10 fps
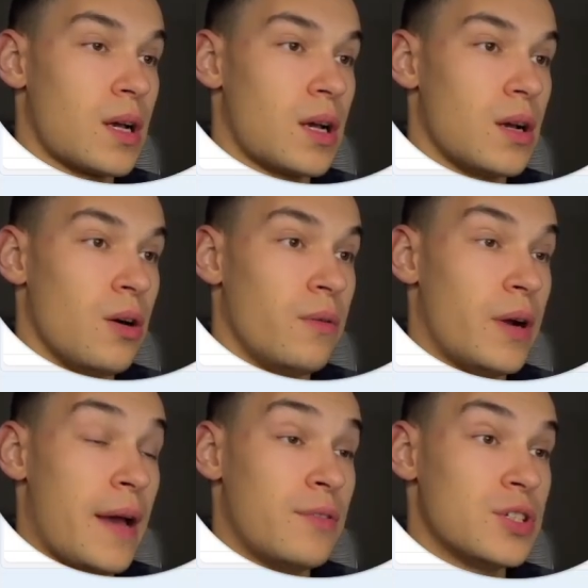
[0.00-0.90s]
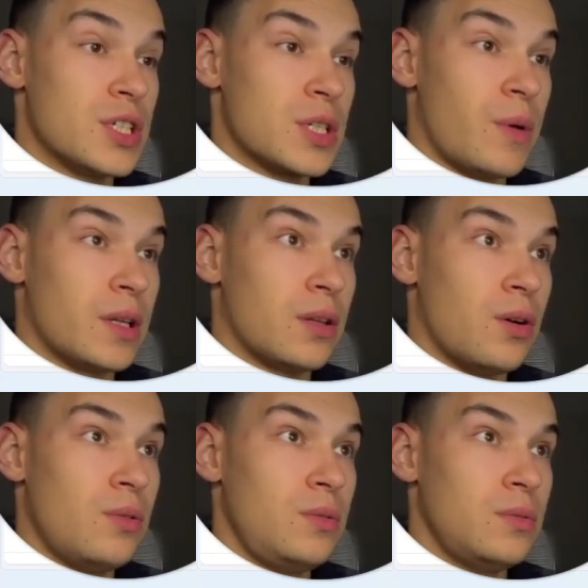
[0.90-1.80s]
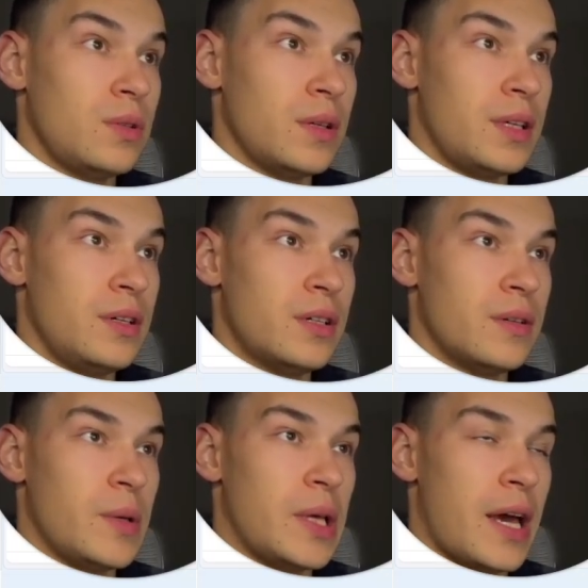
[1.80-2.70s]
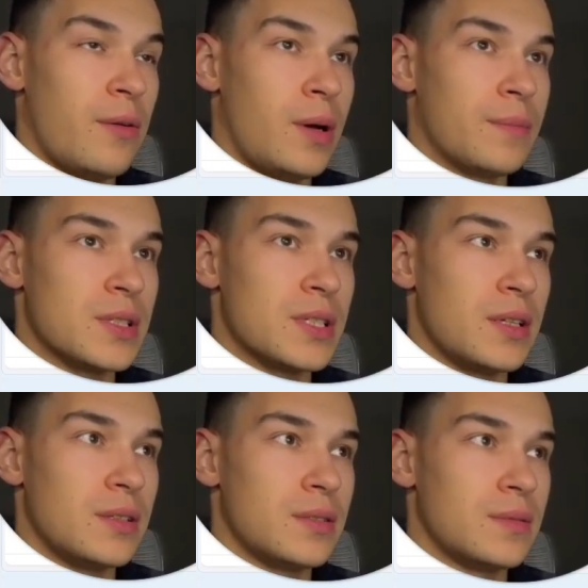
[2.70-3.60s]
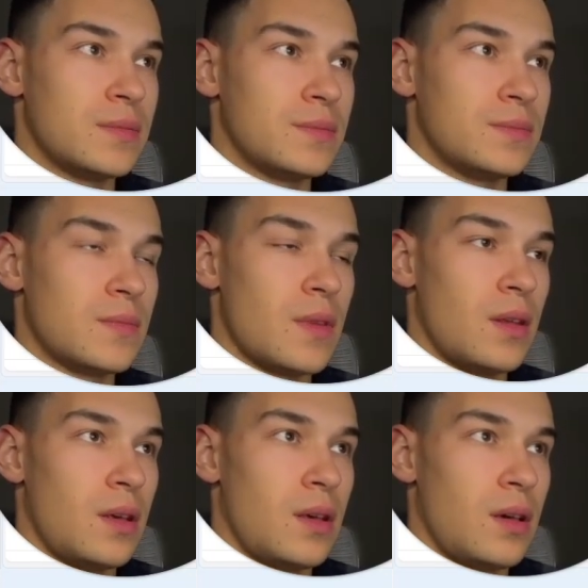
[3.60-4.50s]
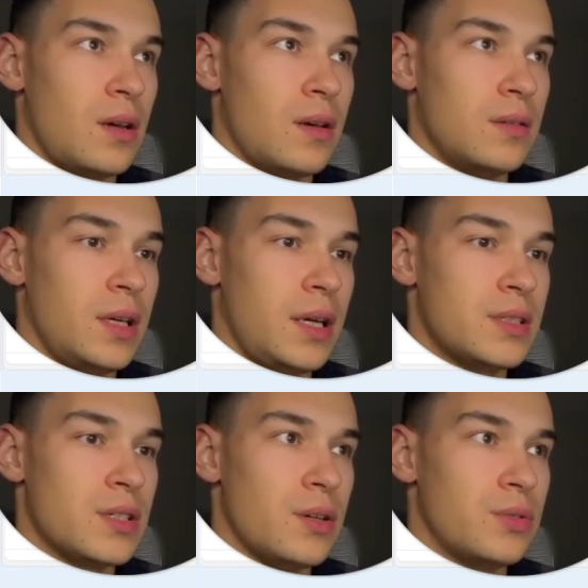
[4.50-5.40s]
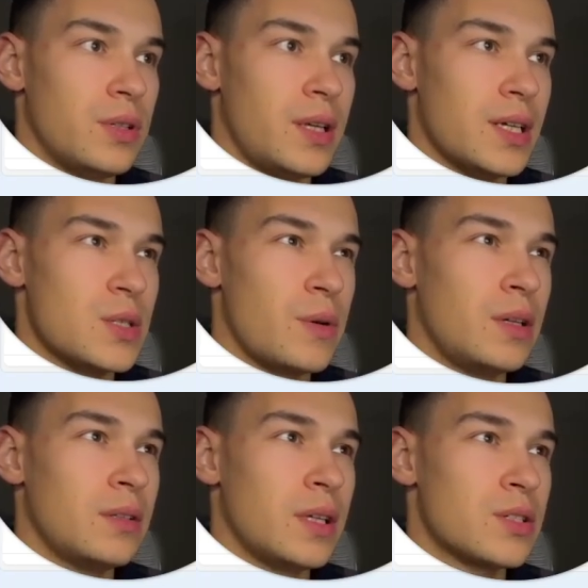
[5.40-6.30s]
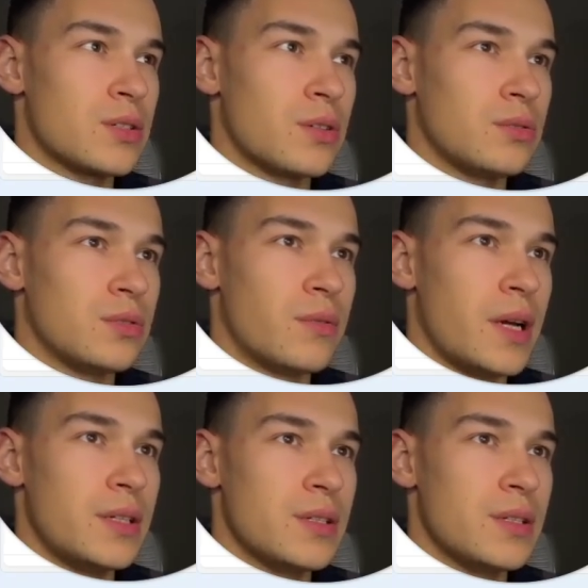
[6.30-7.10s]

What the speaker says: over average is quite low. Here we have 1%. Let's go to the next one. Let's scroll to the right.